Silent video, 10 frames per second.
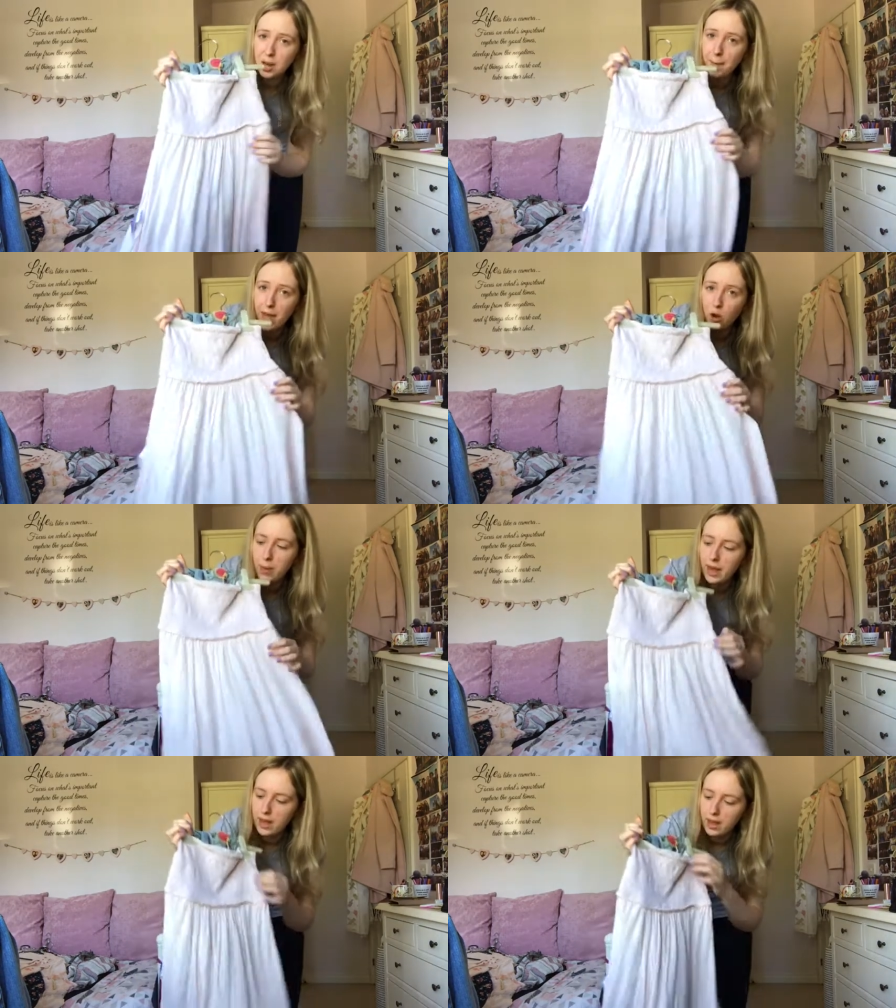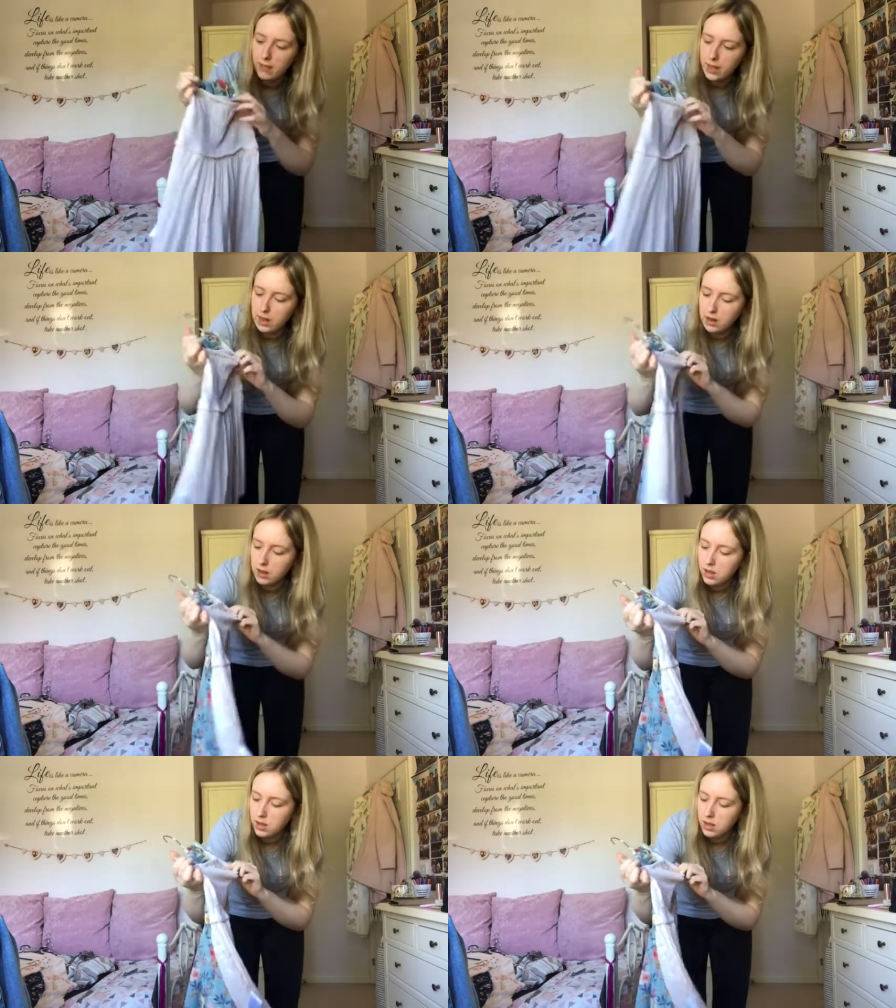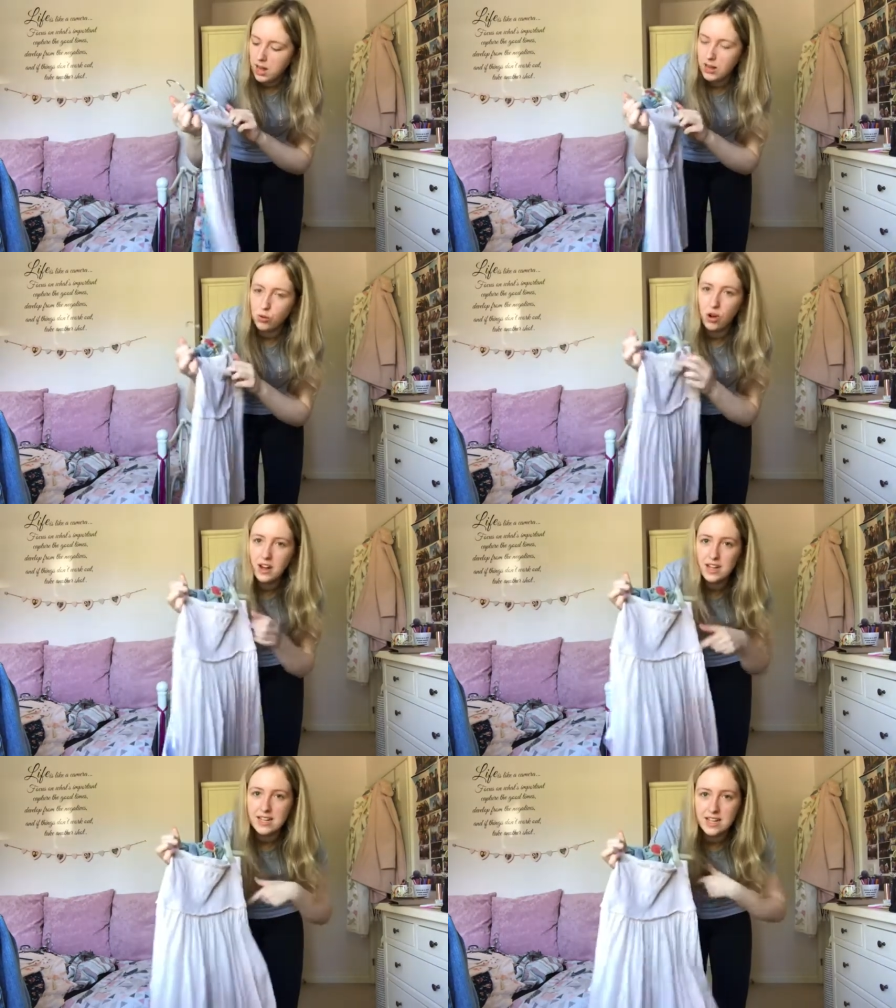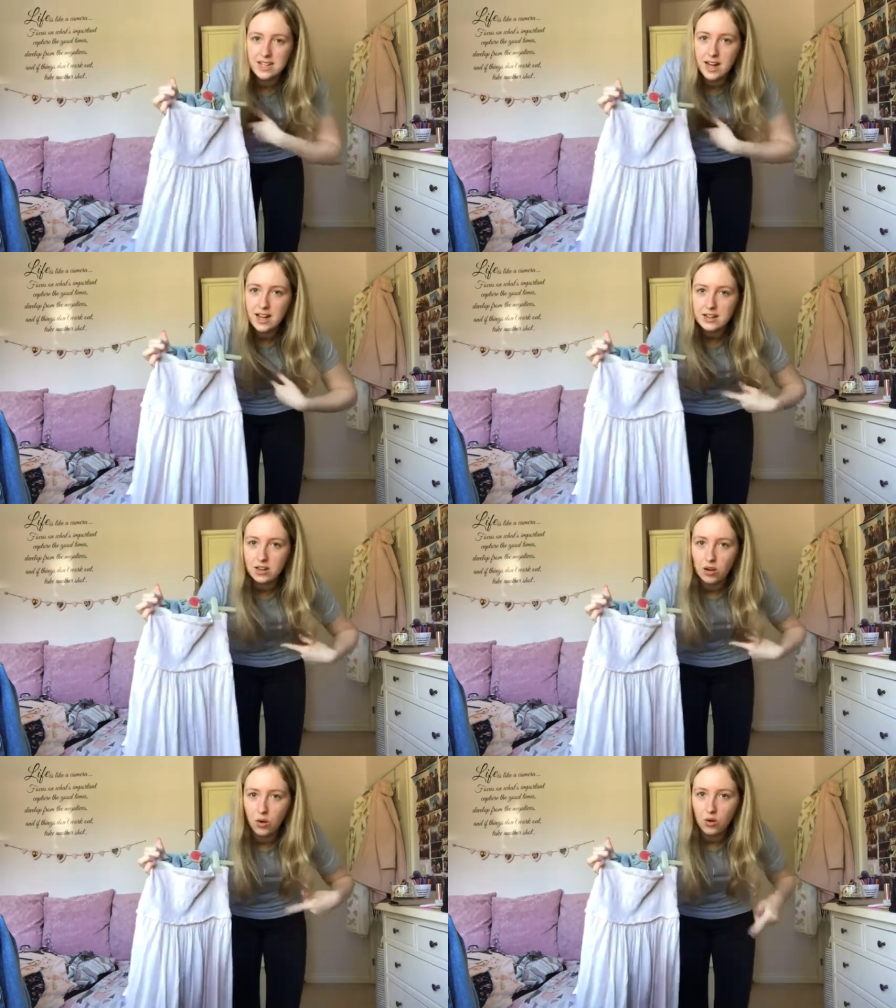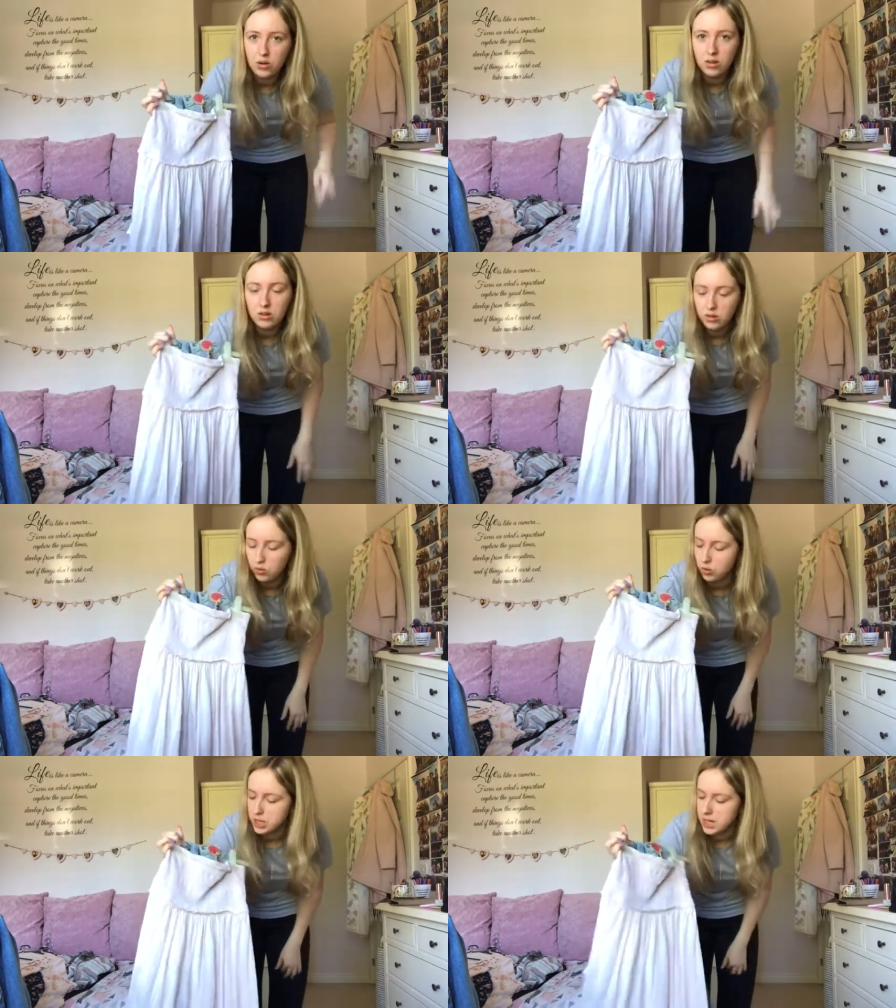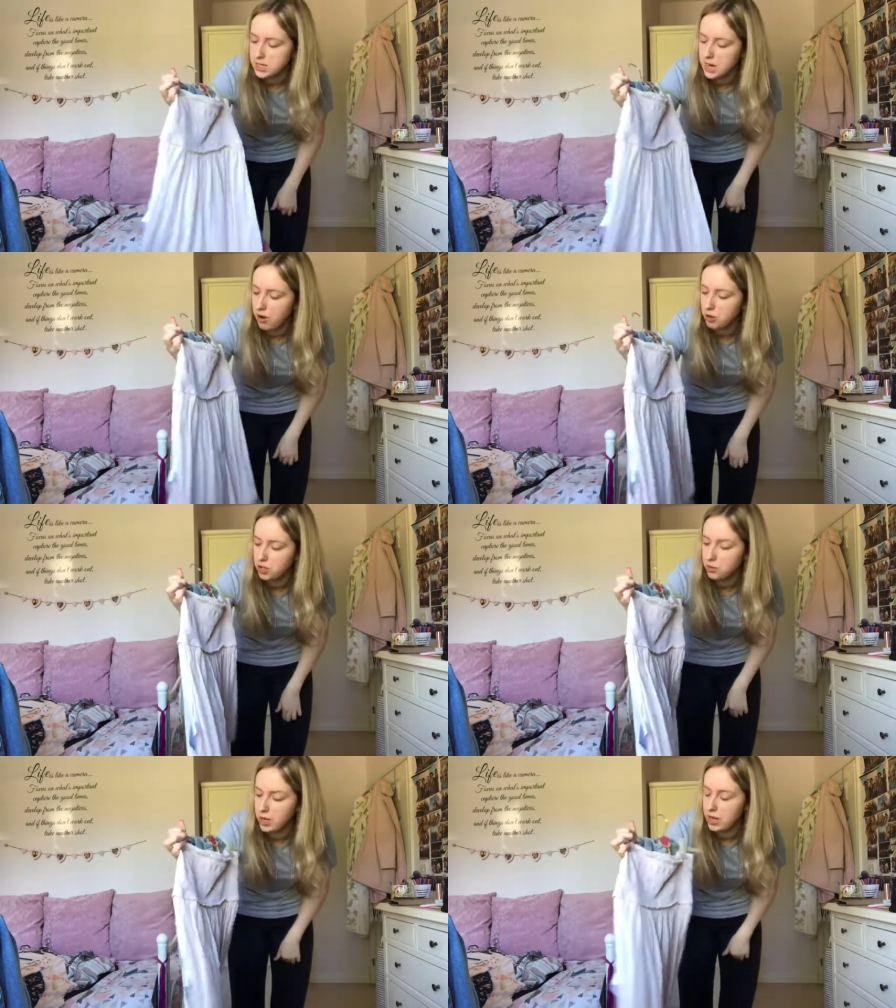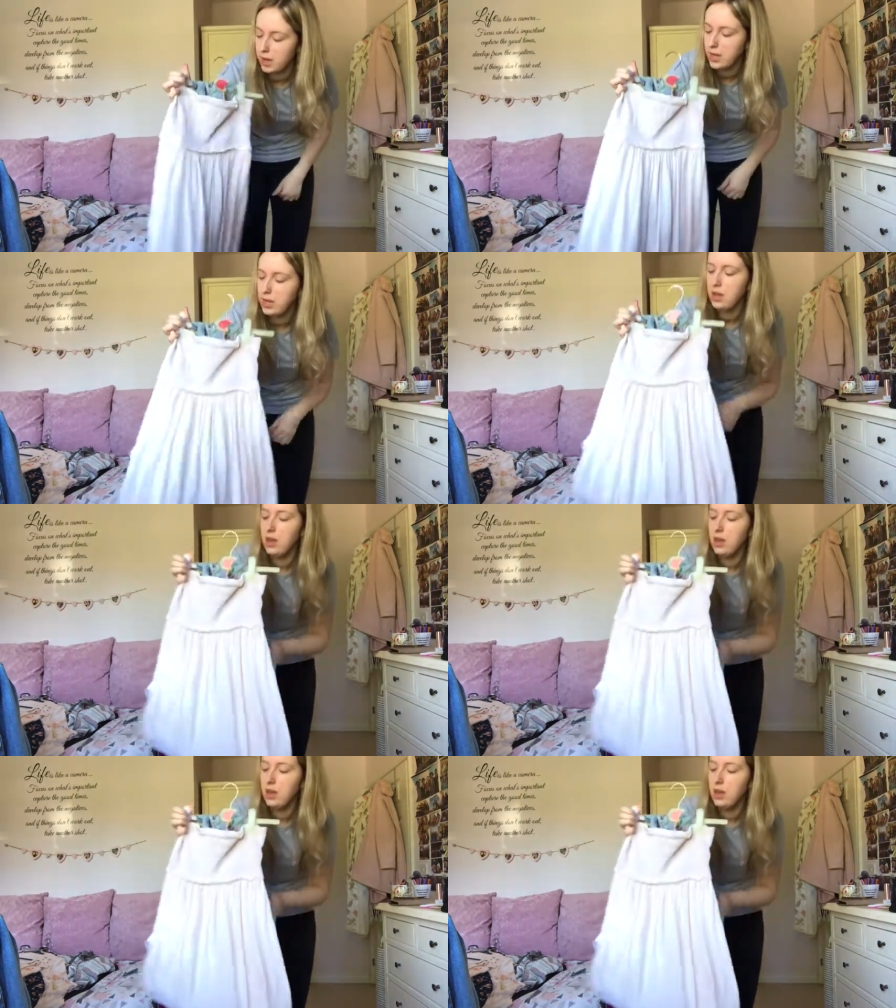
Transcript: a pale pink, and then it's all kind of zigzags along the sort of chest area, which I really like.